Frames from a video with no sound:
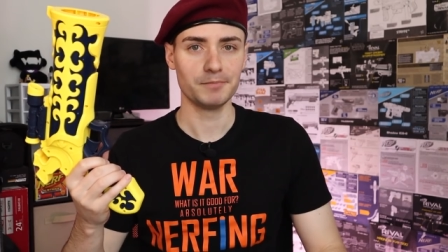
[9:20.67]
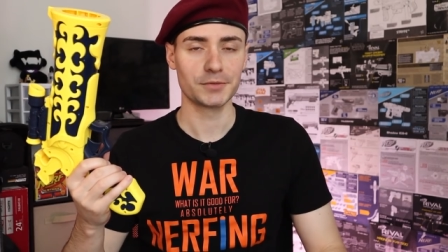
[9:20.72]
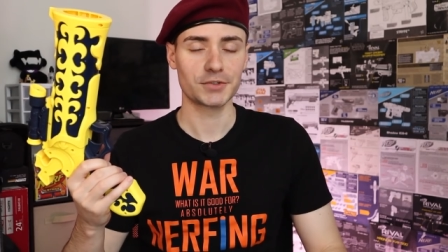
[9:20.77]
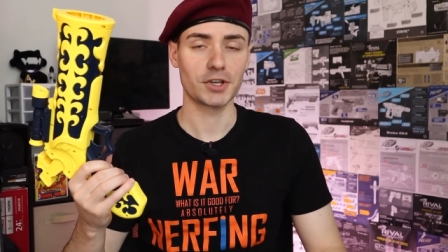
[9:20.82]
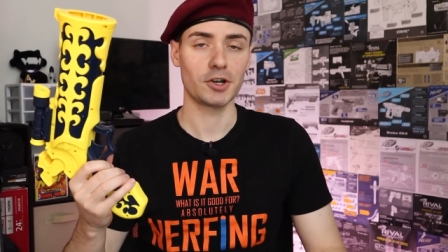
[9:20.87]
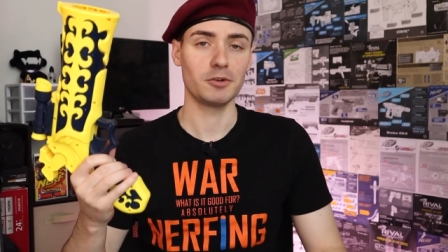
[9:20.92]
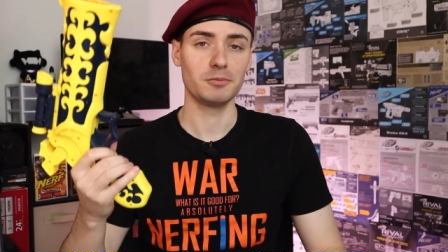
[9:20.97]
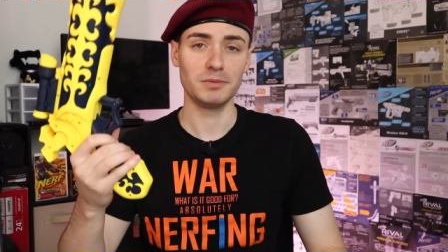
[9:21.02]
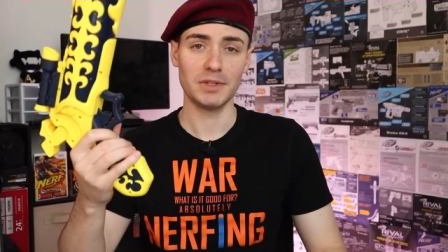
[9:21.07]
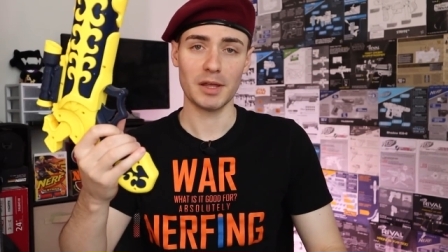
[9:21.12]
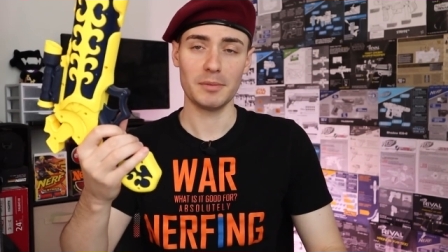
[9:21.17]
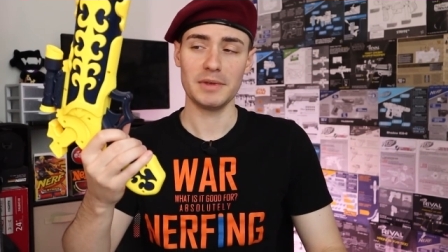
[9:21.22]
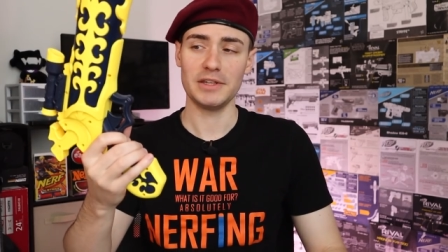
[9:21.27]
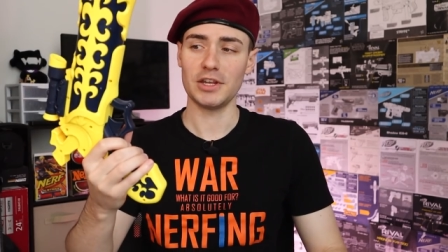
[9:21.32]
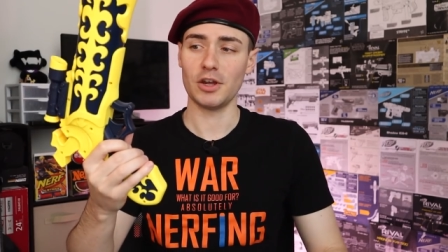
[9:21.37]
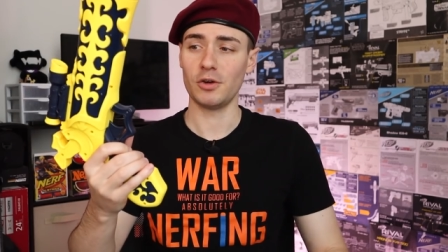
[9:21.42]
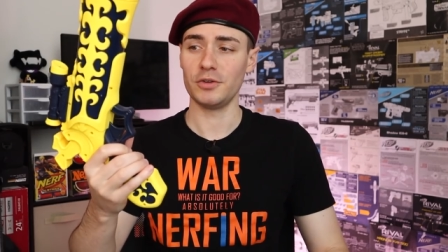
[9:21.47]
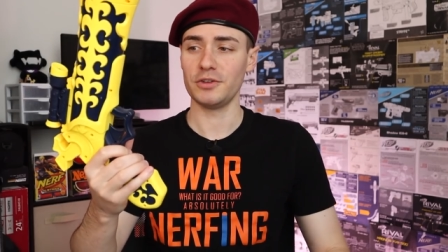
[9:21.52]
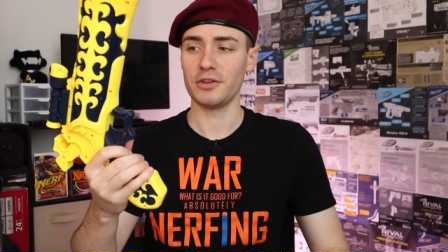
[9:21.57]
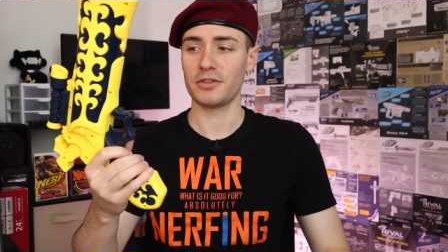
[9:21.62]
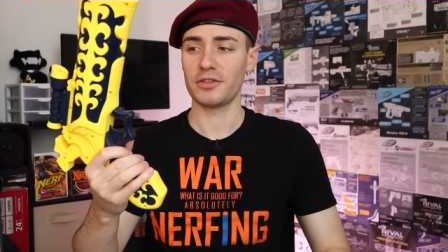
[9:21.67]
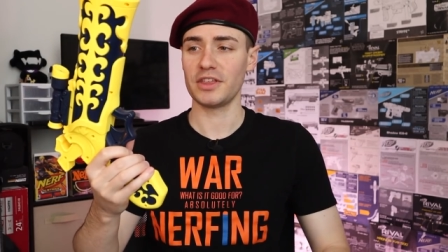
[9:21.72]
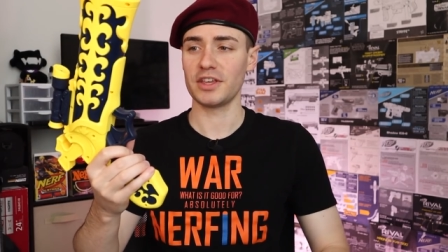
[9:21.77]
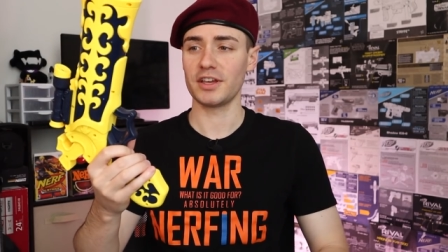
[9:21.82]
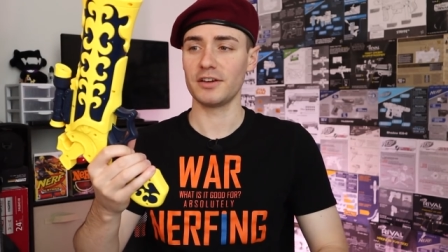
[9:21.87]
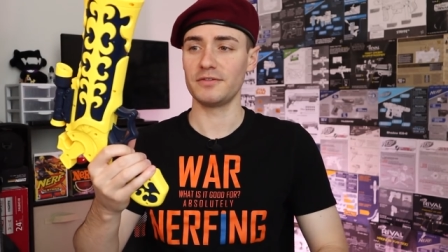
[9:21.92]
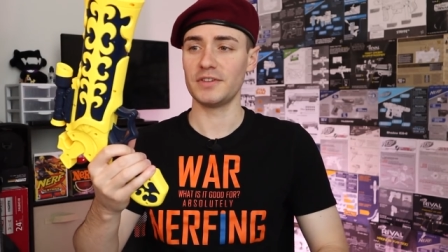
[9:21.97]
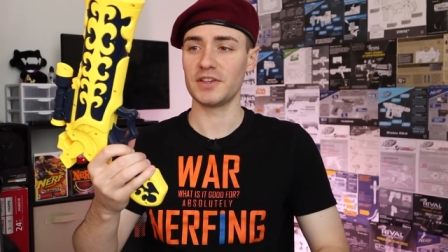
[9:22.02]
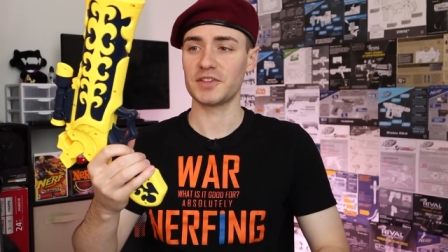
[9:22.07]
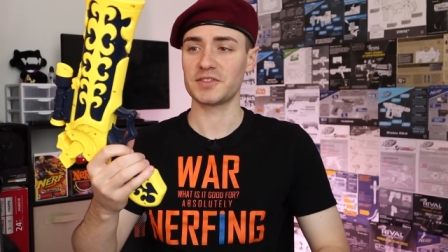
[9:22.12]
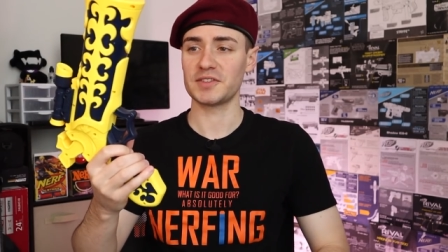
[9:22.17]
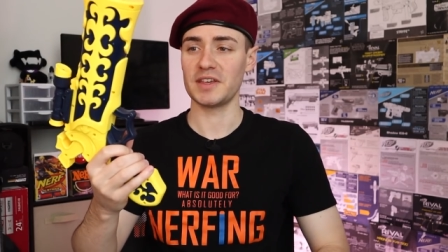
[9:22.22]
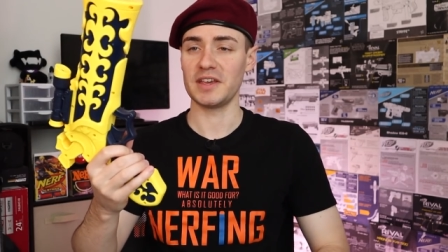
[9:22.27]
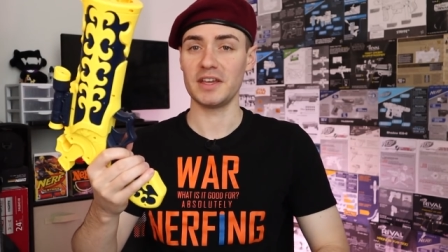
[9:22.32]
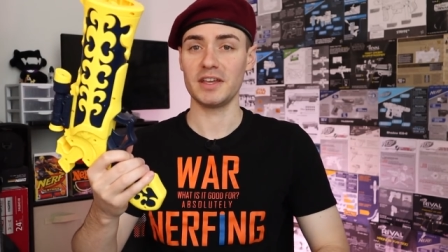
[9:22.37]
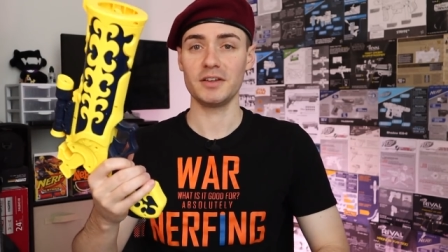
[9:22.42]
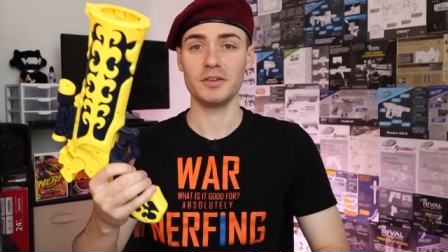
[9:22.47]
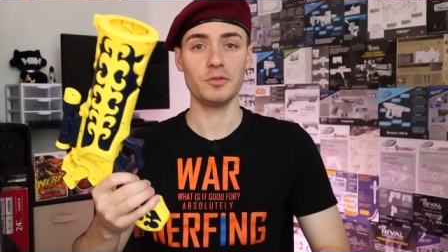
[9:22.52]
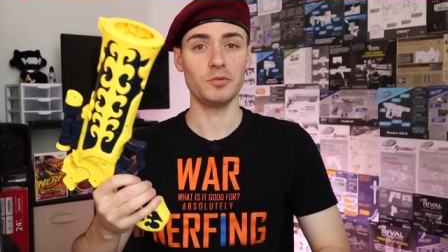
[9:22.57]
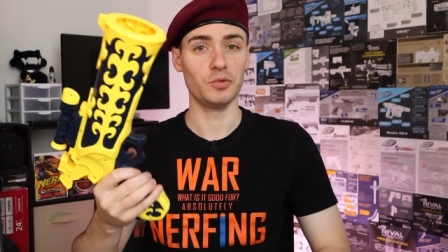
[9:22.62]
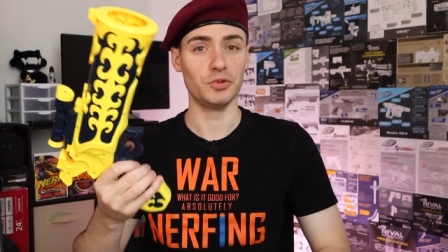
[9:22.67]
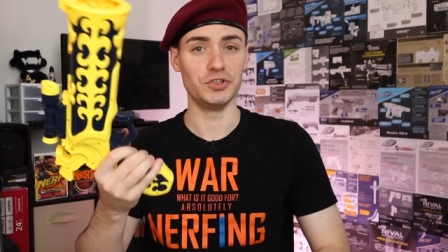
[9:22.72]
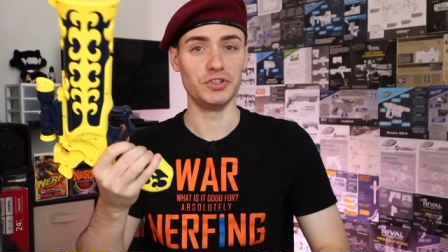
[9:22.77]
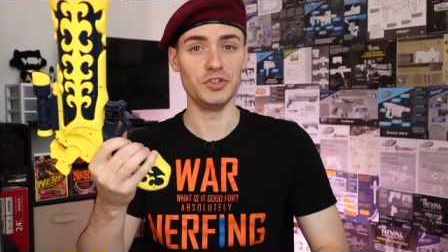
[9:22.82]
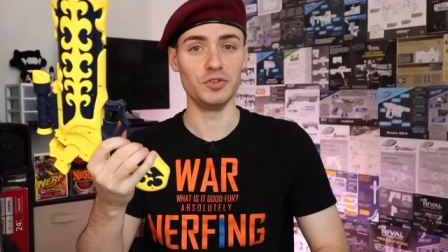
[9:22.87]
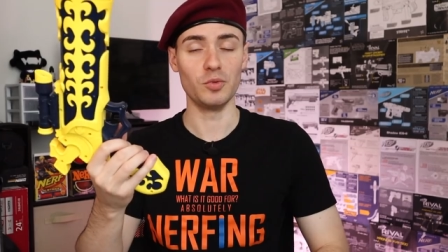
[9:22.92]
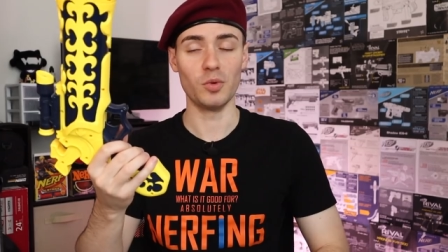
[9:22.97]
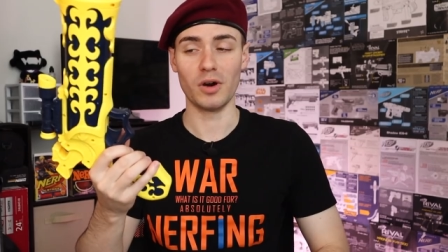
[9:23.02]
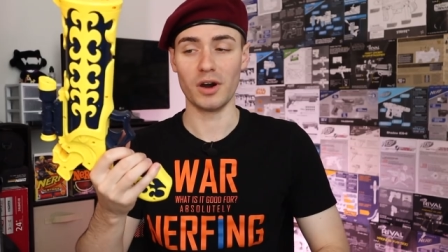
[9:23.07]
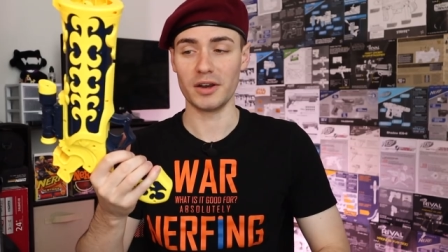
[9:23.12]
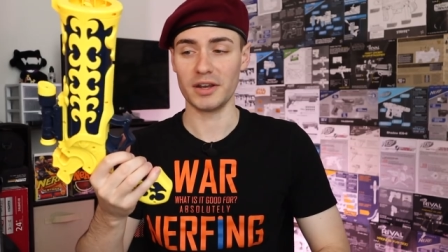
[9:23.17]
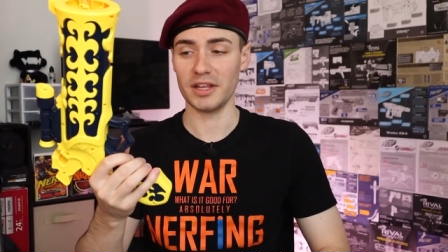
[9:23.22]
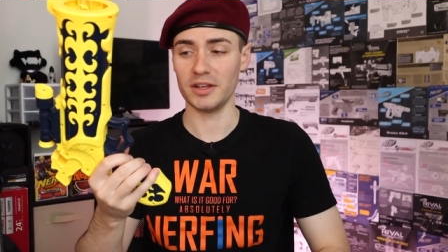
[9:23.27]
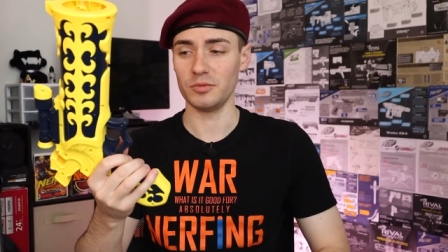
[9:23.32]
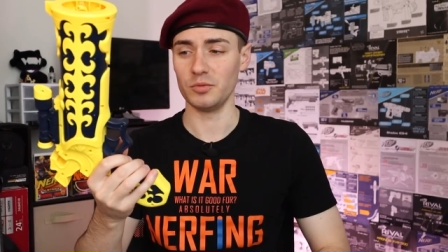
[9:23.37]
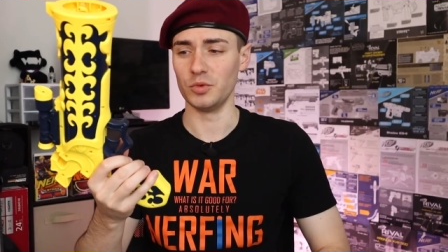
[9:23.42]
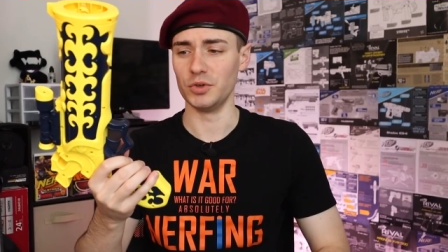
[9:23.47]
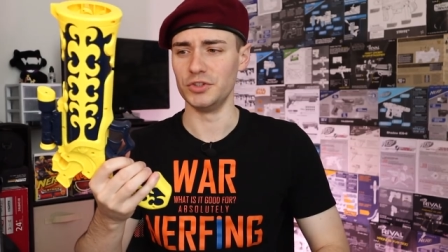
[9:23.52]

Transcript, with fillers: So let me know what you think of this thing. Would you want it?